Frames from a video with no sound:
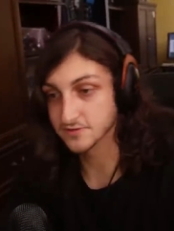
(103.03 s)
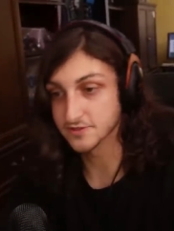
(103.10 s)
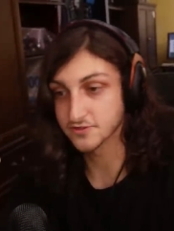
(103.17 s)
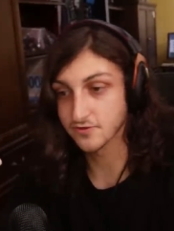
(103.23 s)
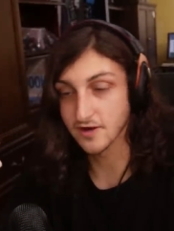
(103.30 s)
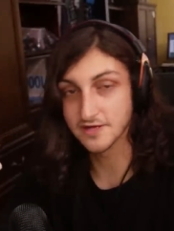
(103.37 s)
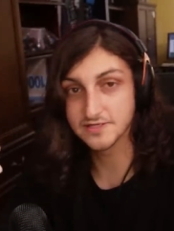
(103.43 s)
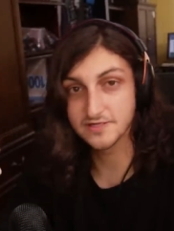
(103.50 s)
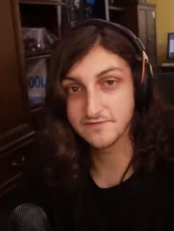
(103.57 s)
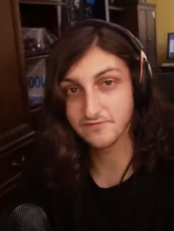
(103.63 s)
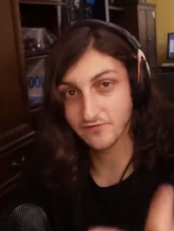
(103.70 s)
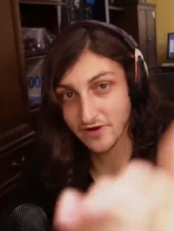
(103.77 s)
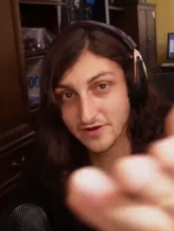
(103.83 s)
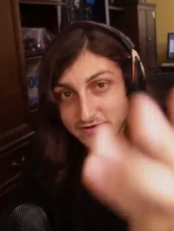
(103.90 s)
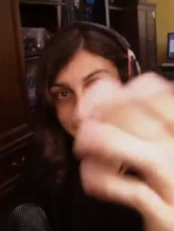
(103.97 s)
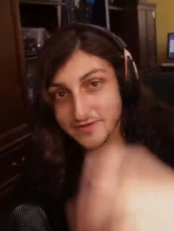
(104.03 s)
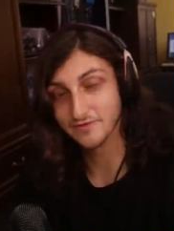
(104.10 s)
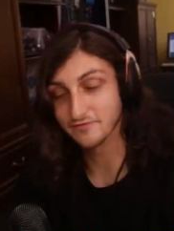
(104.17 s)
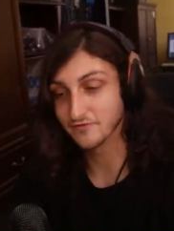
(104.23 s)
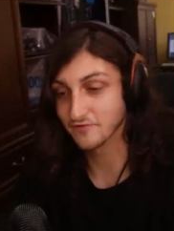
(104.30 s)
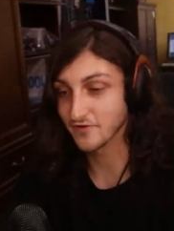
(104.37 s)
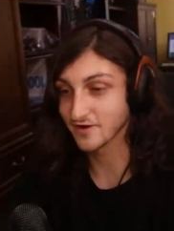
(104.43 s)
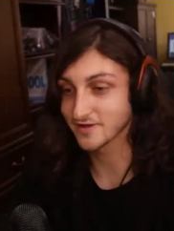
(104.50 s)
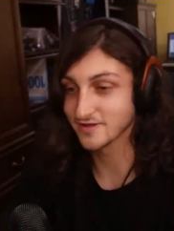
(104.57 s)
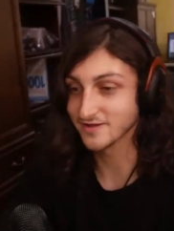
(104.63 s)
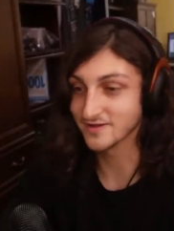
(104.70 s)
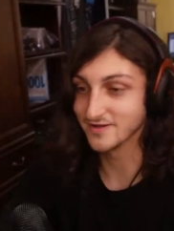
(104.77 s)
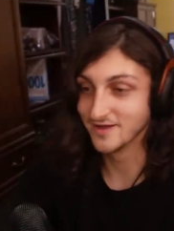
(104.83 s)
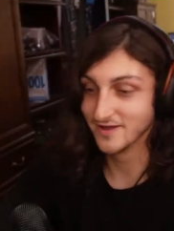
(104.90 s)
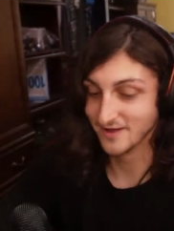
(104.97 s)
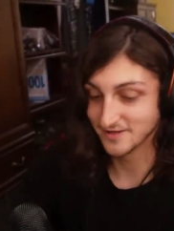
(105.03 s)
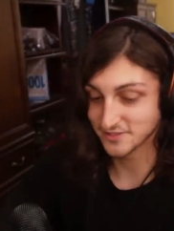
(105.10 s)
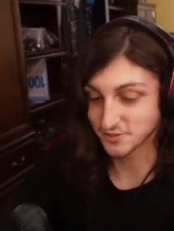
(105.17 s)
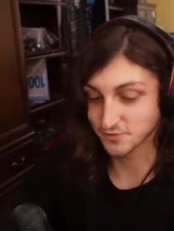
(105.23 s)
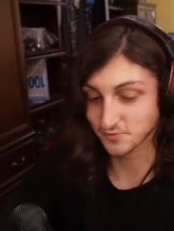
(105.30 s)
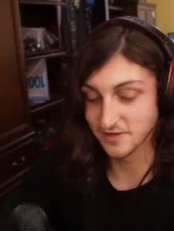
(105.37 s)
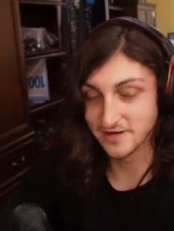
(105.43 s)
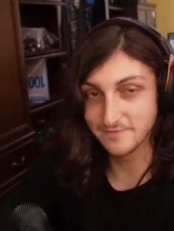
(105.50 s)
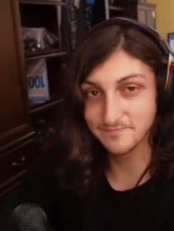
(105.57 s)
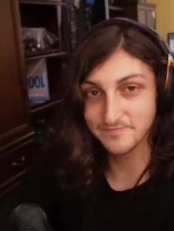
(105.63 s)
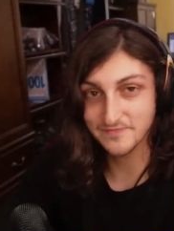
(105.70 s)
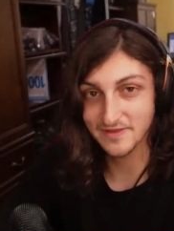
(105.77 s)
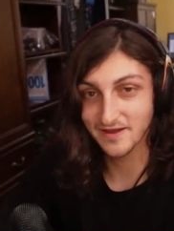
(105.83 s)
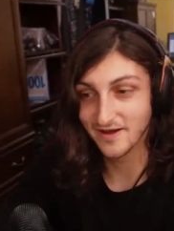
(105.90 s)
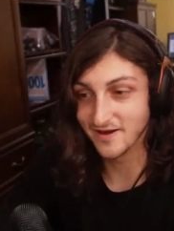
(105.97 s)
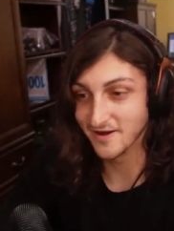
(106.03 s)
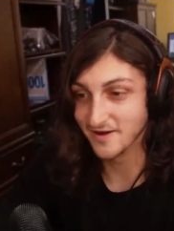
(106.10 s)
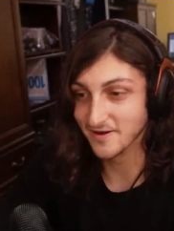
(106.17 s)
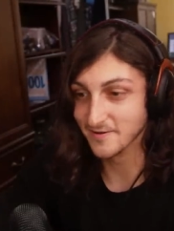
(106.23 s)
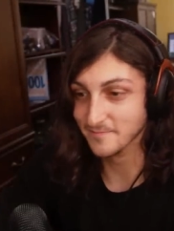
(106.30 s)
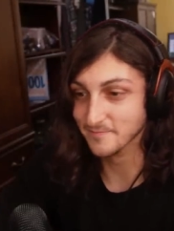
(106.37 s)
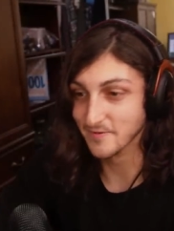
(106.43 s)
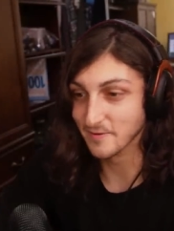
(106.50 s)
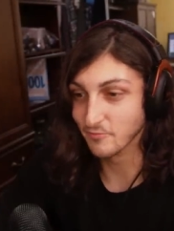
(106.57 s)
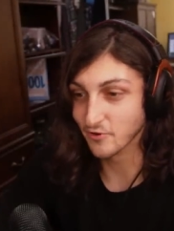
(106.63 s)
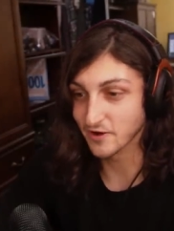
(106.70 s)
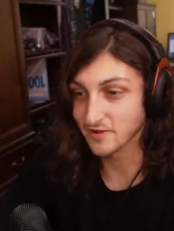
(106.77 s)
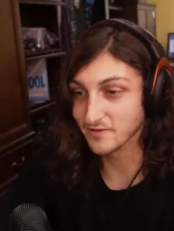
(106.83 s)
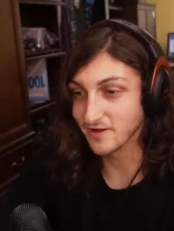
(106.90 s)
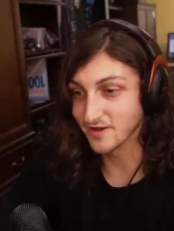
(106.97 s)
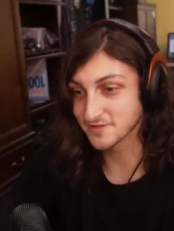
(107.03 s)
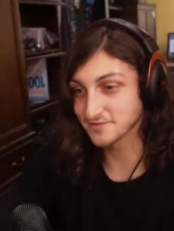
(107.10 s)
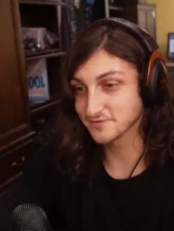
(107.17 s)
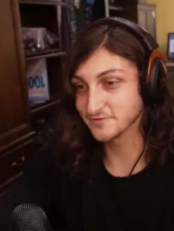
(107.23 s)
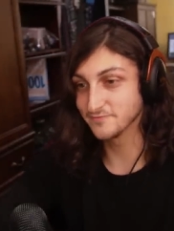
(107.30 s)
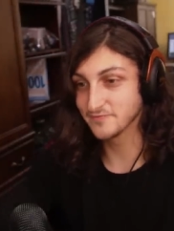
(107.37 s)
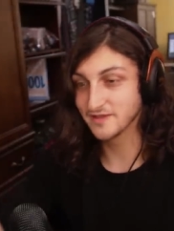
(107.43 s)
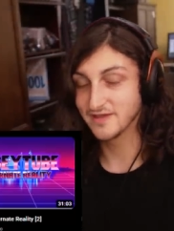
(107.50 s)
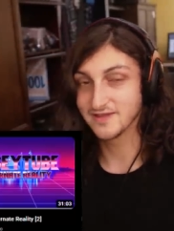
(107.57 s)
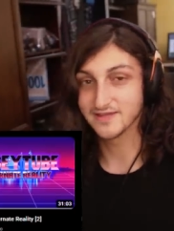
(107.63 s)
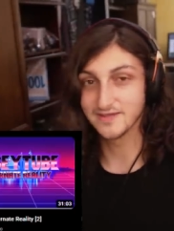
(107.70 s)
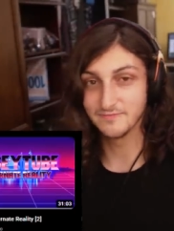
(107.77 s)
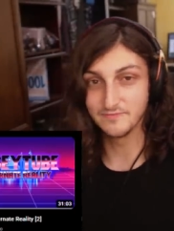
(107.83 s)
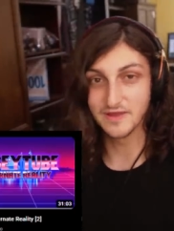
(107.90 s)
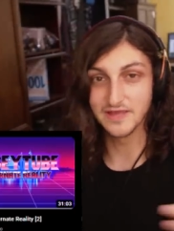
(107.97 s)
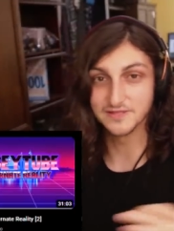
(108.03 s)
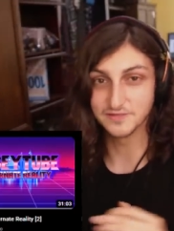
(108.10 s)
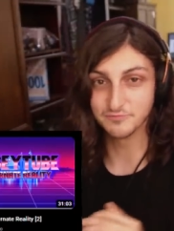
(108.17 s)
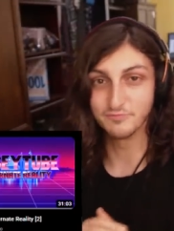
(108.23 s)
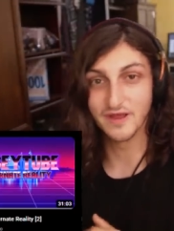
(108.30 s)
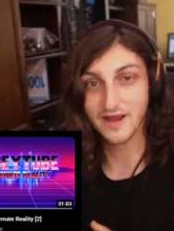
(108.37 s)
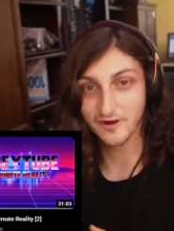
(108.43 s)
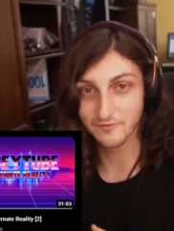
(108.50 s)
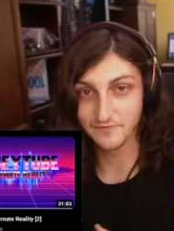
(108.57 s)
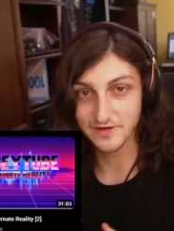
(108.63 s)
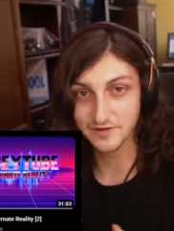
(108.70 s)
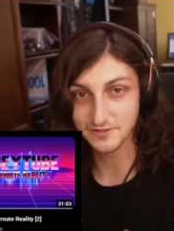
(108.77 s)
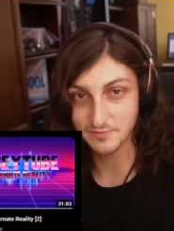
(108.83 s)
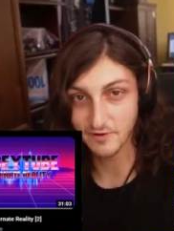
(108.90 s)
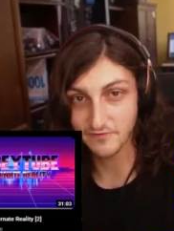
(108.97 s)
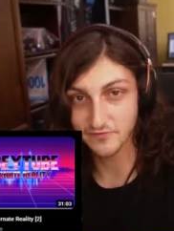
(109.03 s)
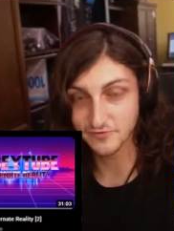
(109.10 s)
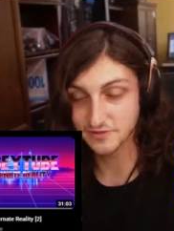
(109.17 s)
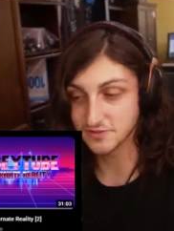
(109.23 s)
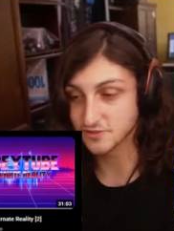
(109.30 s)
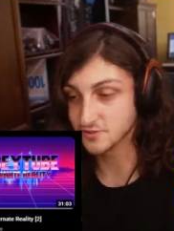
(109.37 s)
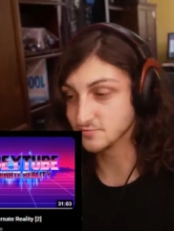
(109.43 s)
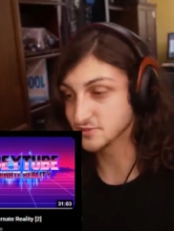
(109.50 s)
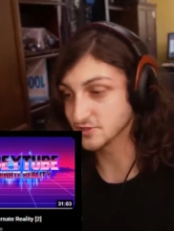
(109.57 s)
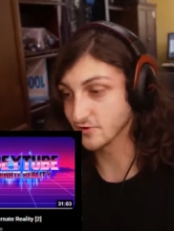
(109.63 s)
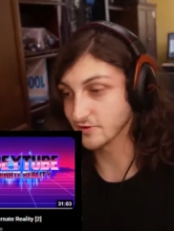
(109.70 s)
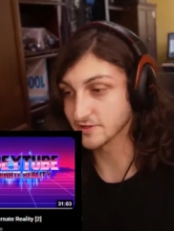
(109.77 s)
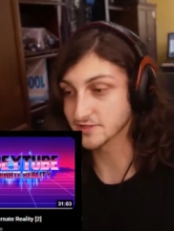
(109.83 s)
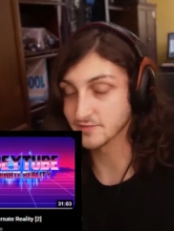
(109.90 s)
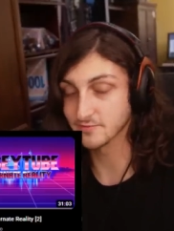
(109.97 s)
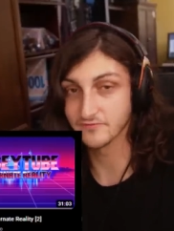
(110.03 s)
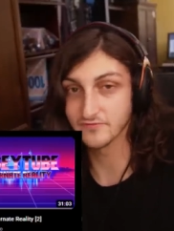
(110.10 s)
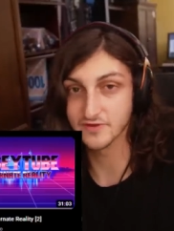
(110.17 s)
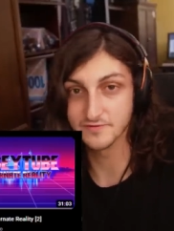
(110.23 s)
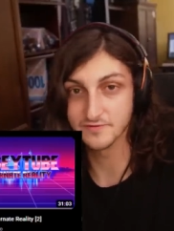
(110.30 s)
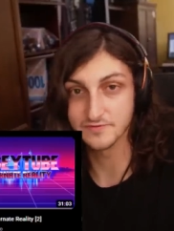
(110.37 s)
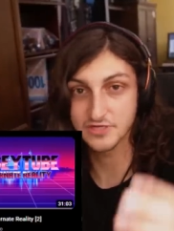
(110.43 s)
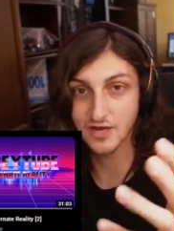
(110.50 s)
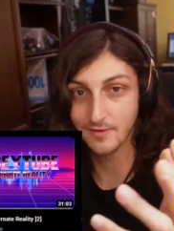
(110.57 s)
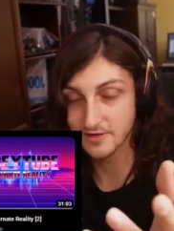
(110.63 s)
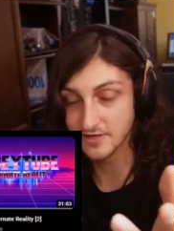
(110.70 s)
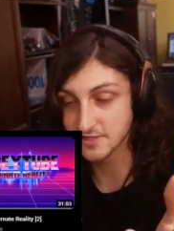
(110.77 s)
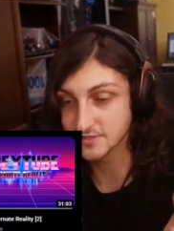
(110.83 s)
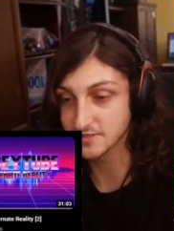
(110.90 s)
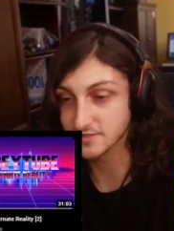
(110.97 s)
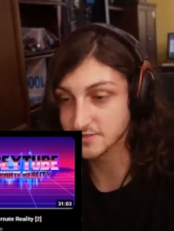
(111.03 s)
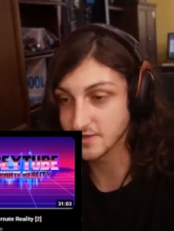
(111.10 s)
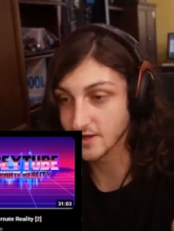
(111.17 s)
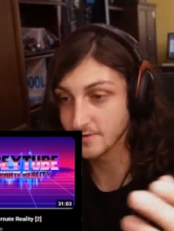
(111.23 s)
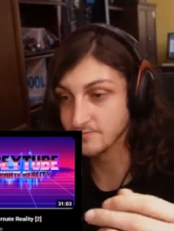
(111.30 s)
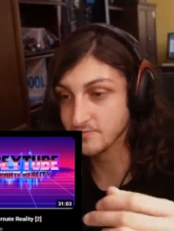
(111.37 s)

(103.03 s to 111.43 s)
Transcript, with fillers: Crazy, friend of the fucking stream, um, my boy Colossal. He made some banger videos about FouseyTube showing some of the scumminess that he's done.